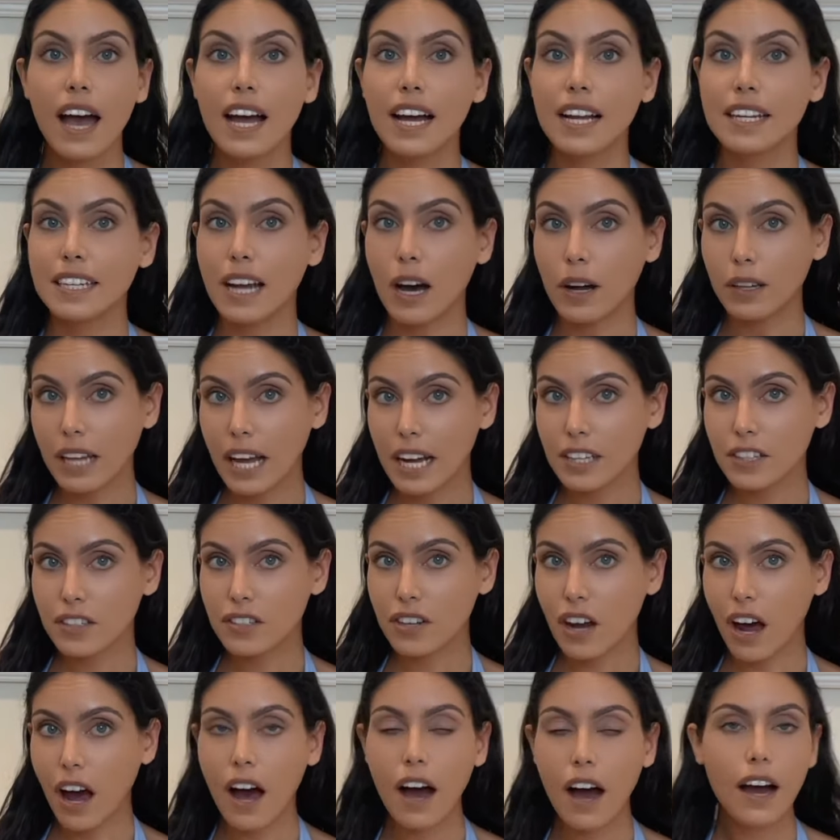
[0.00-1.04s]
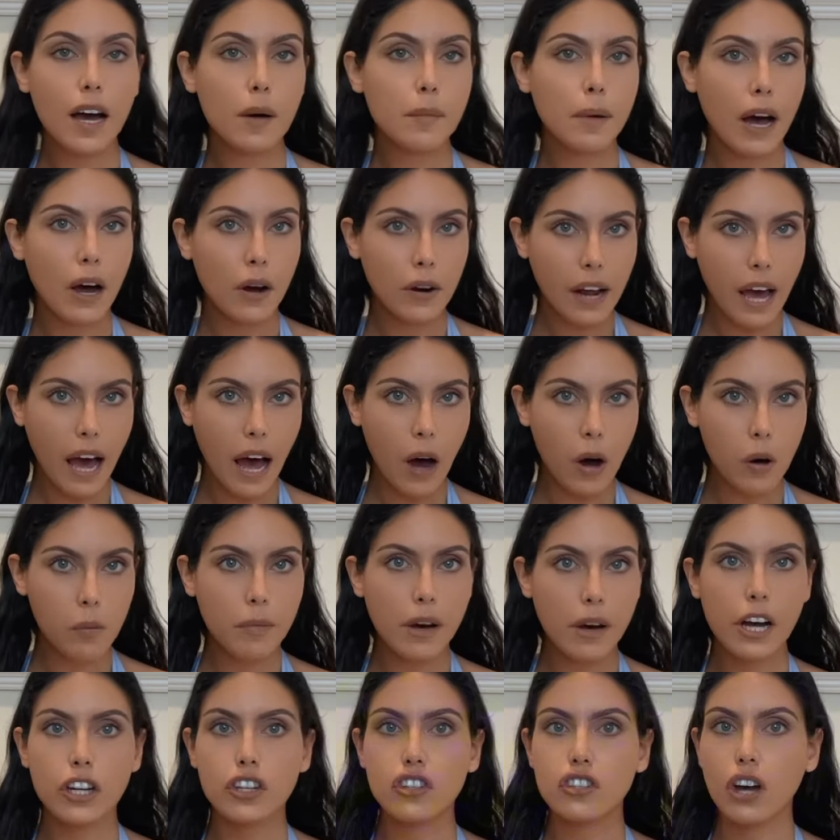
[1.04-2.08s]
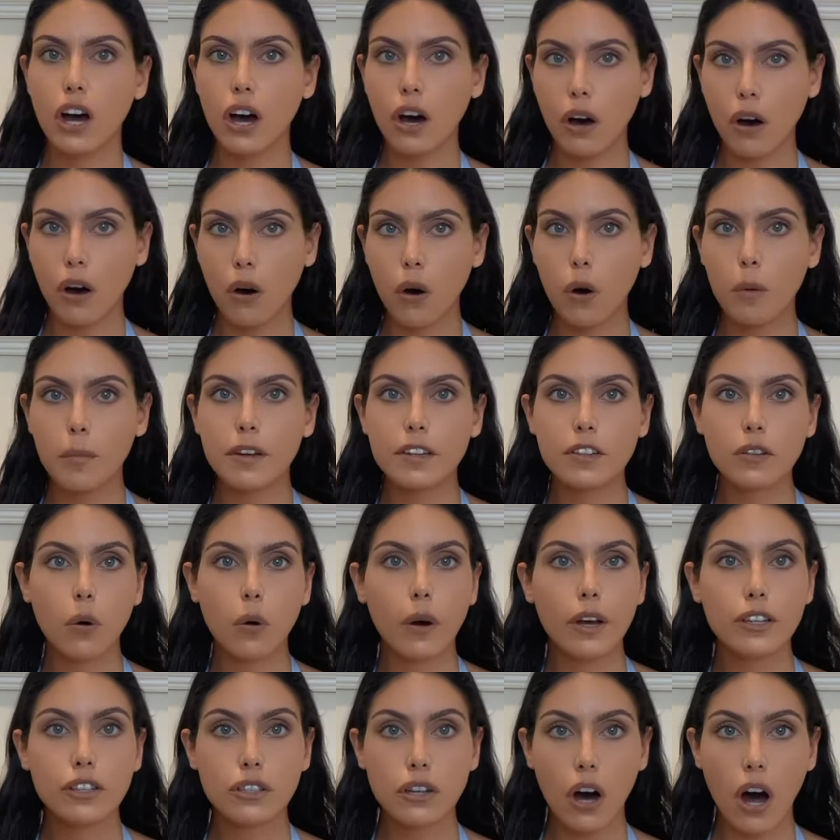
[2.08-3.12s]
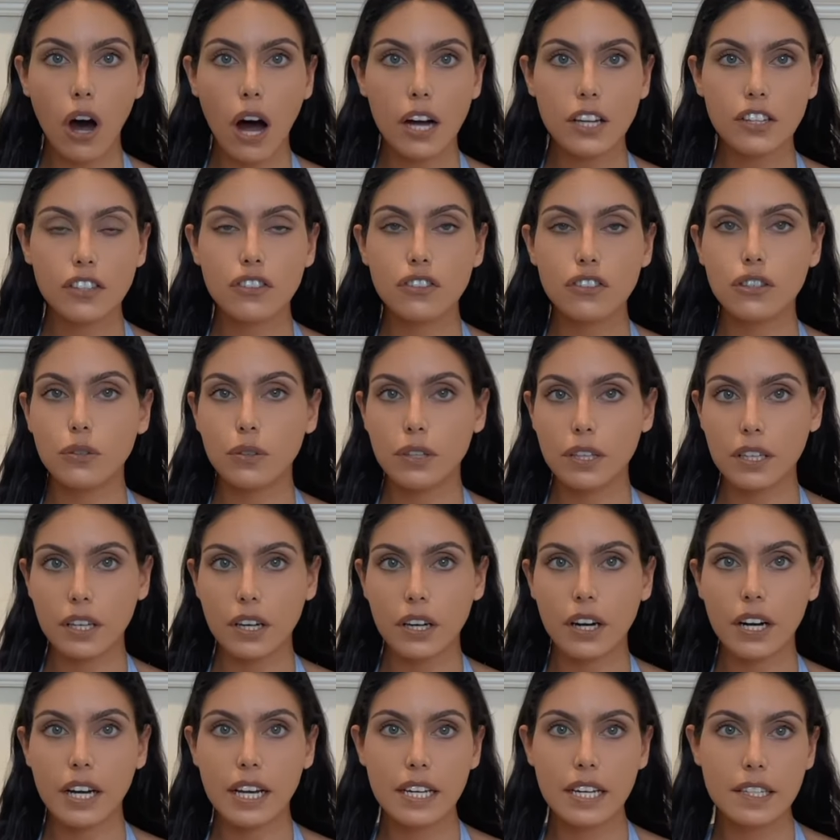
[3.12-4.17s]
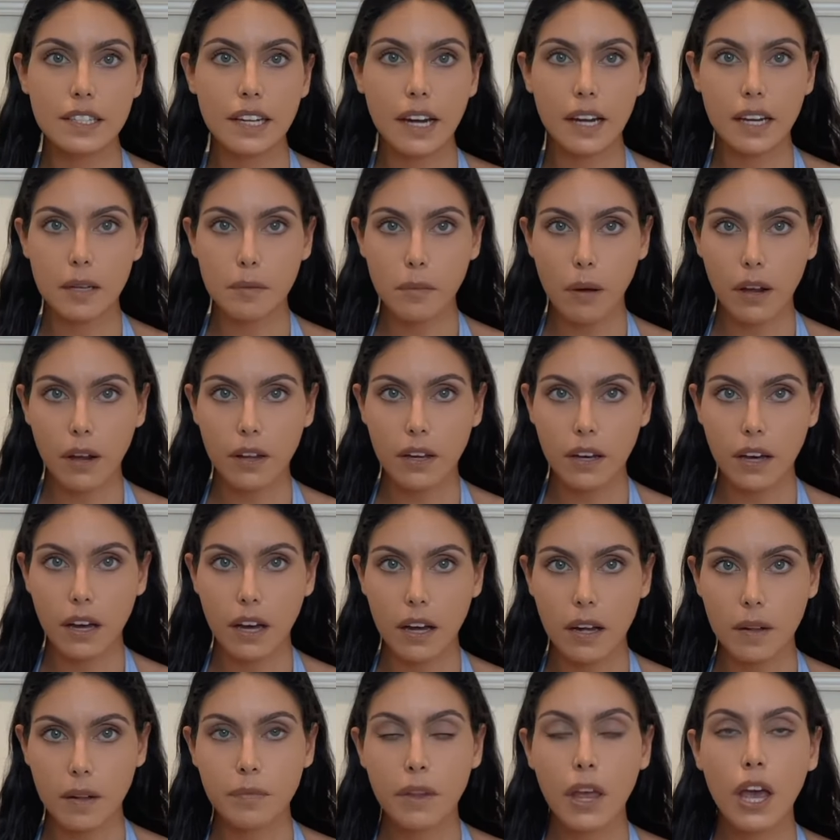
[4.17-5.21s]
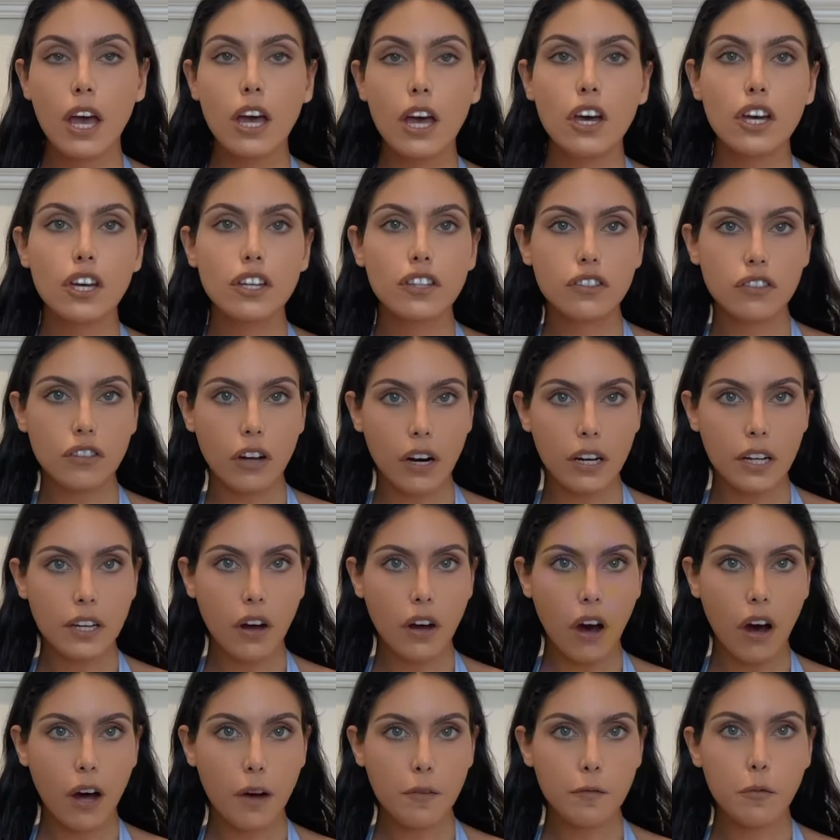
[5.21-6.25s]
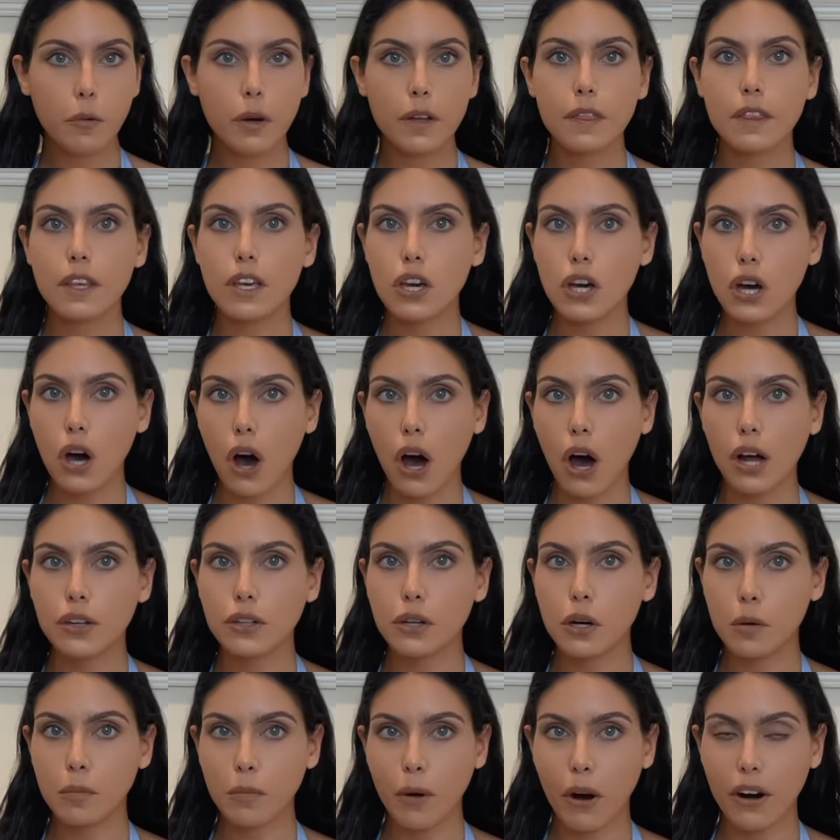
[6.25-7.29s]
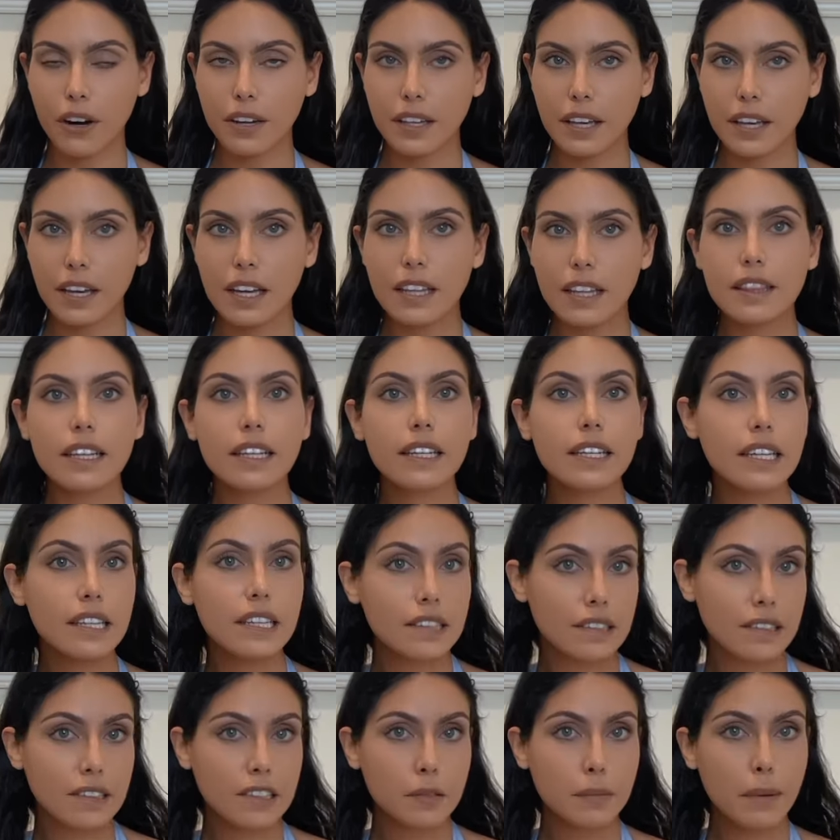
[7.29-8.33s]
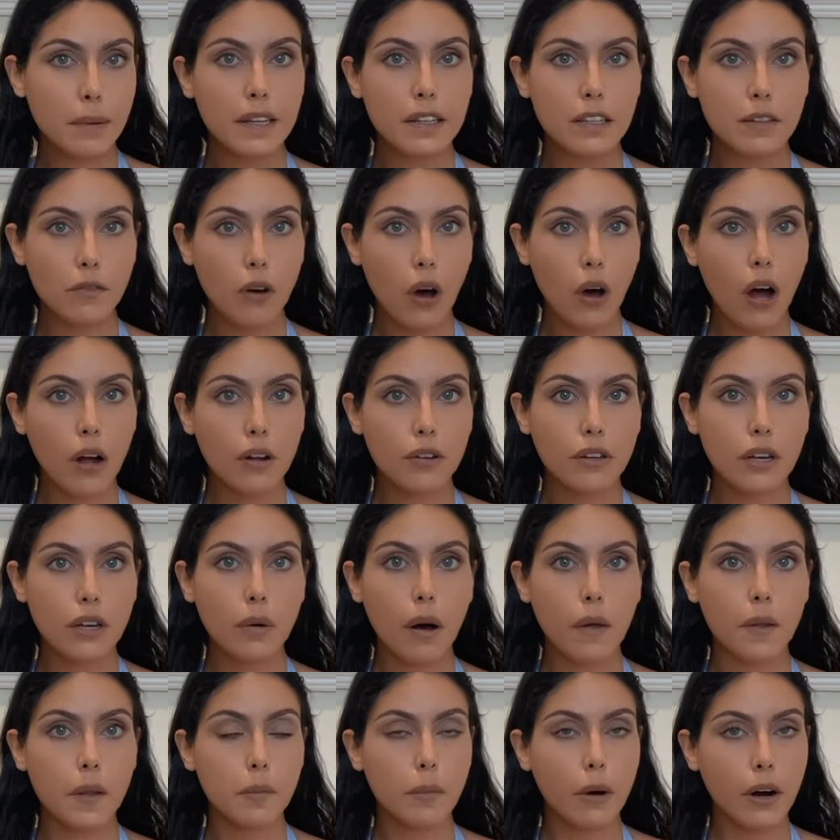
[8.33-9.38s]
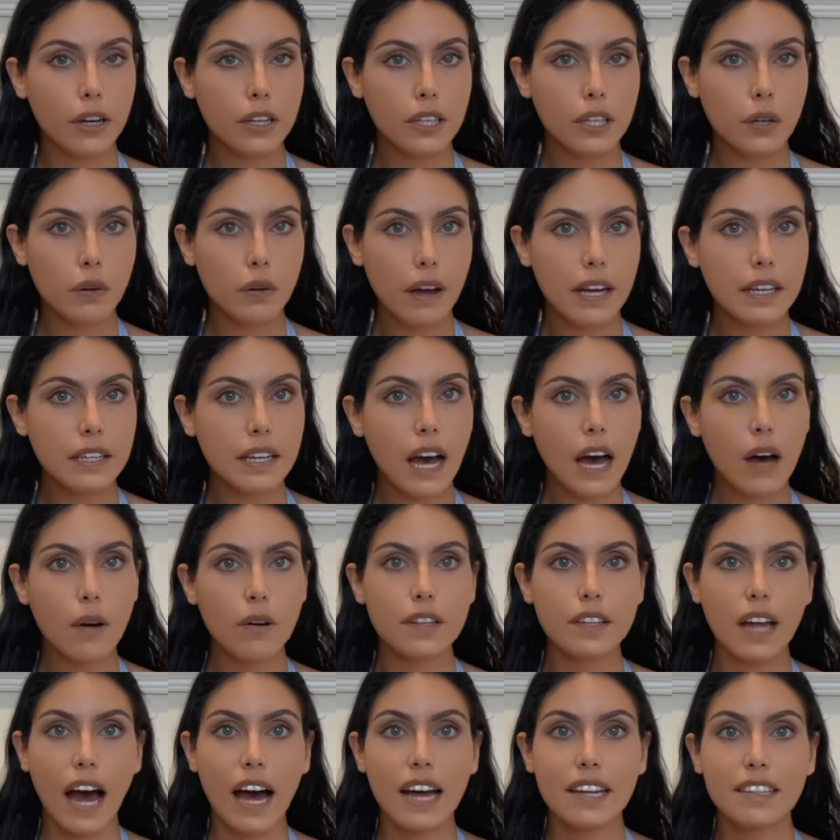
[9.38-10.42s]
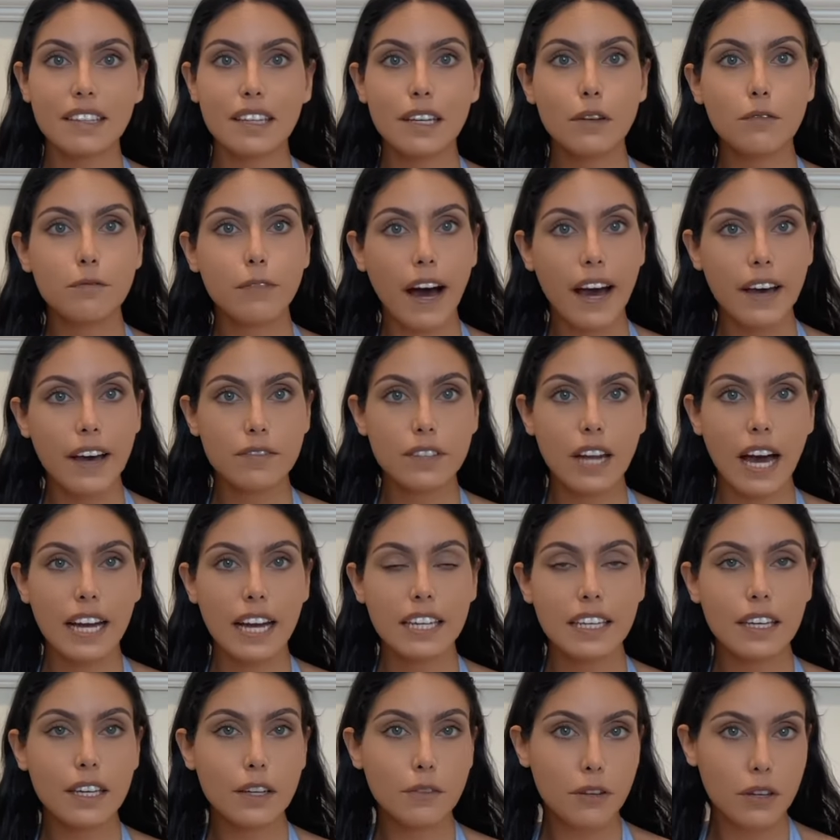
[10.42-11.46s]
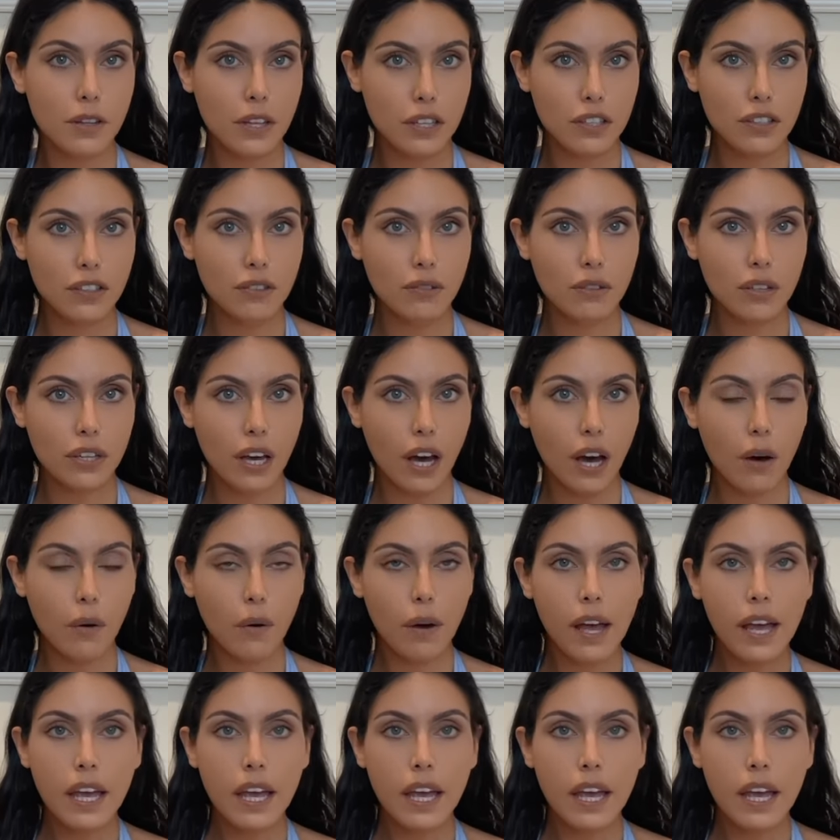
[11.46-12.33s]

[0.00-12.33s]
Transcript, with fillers: Now let's talk about how much a home is going to cost you here in Santa Monica. Starting off with the condo market, the least expensive condo on the market right now is asking 590 for this studio,